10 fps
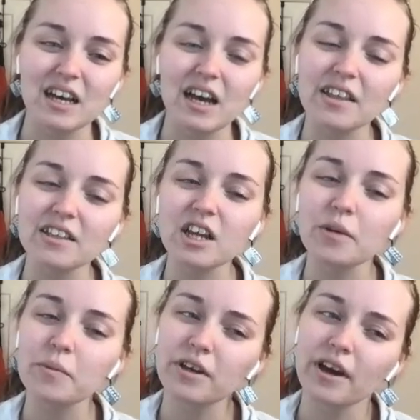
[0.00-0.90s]
think it's gotta
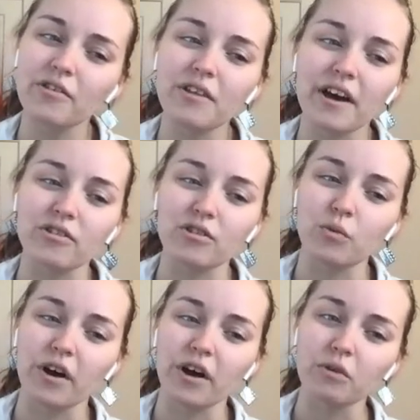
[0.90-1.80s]
be either that or The
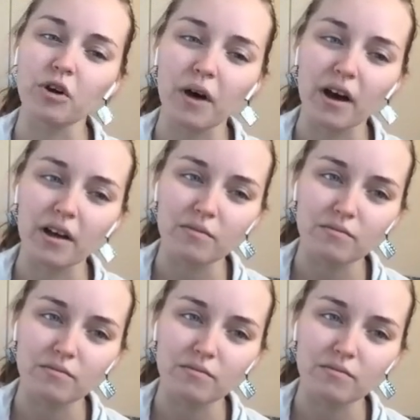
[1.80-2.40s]
Wild Robot.